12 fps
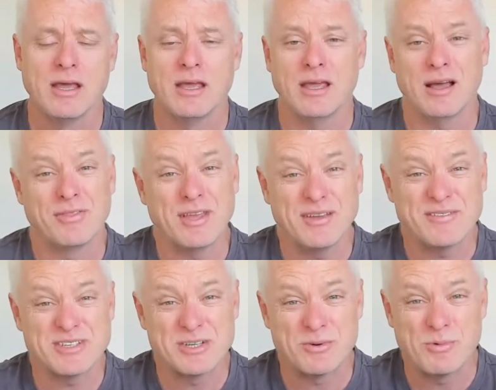I think if
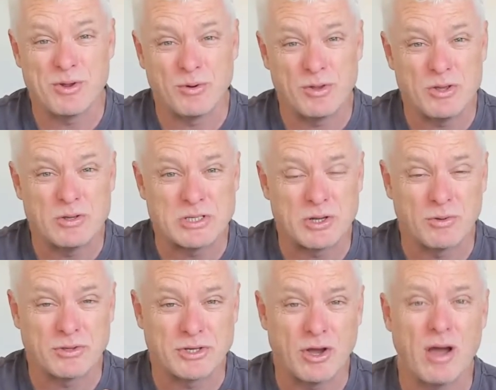it's in a reel you're using all
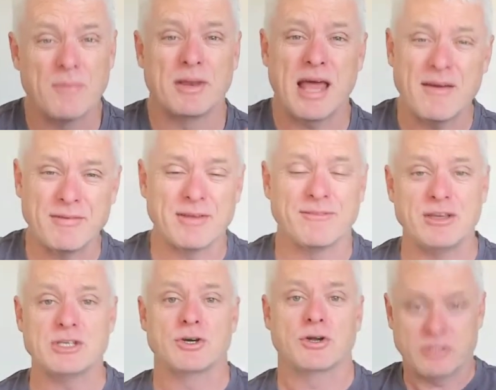the time and having
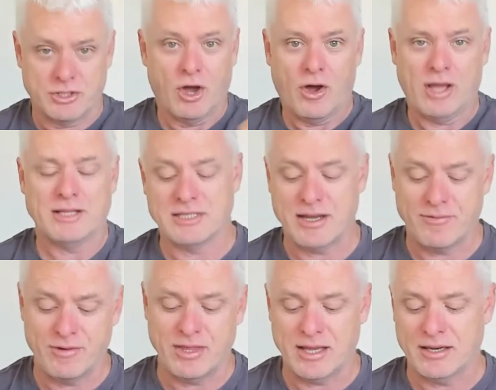fish on it tightens
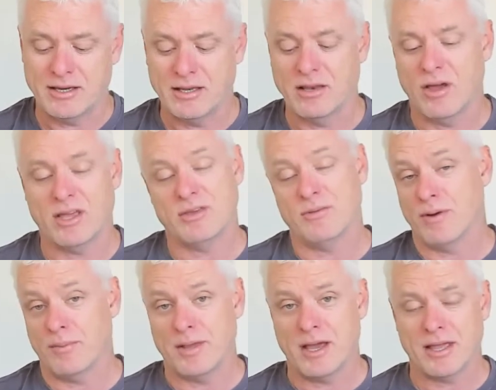everything and the like, you're
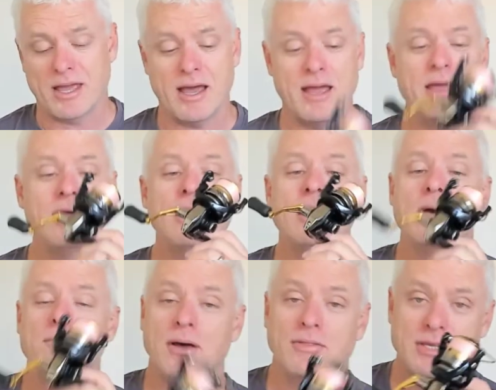probably okay.
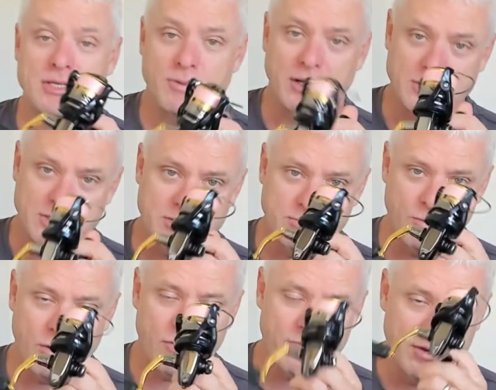But this one's
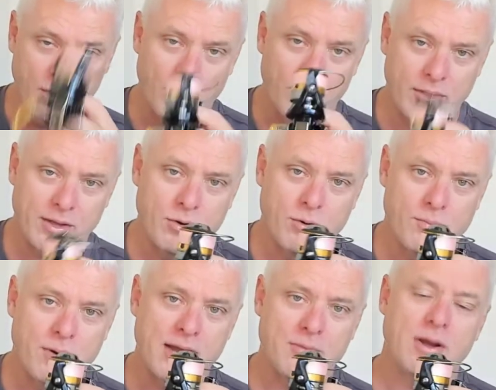not what they call
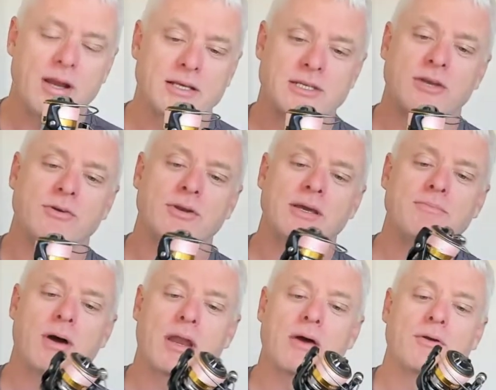Braid Ready, so you'll need
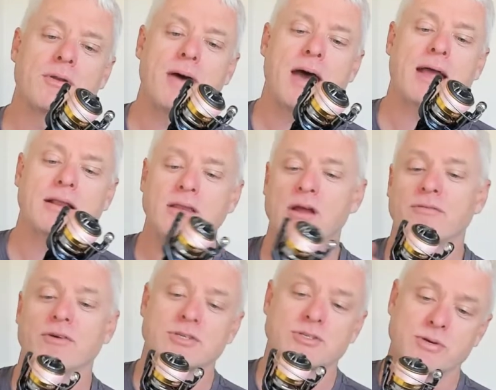mono on the back. No
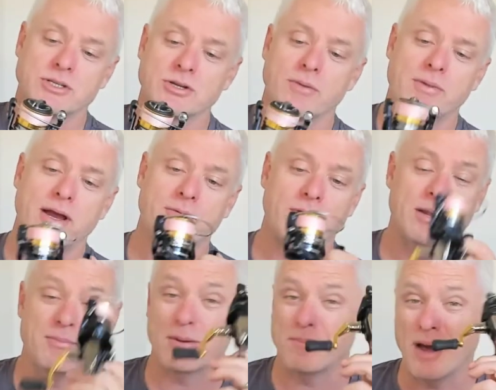reverse switch, not Braid Ready.
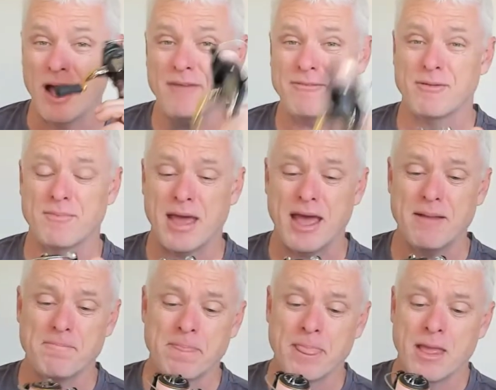But apart from
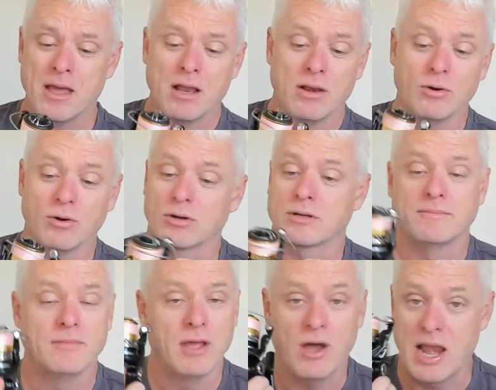that, look,
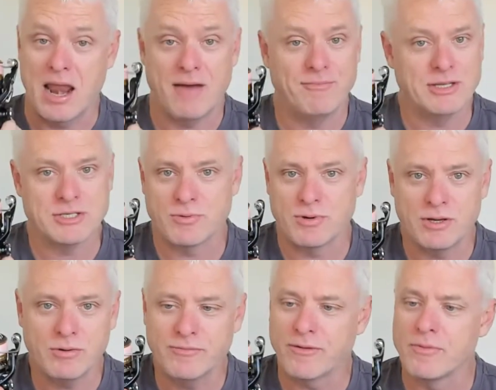I love this
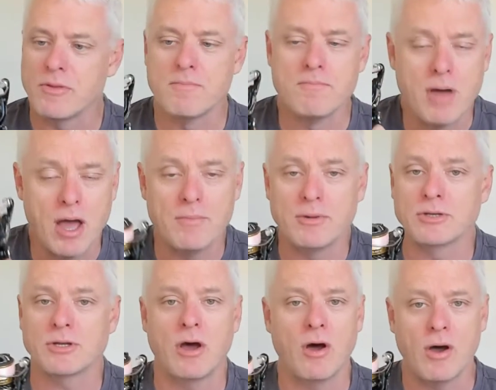reel. From the moment
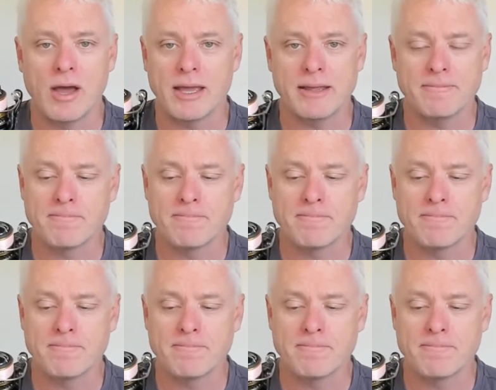I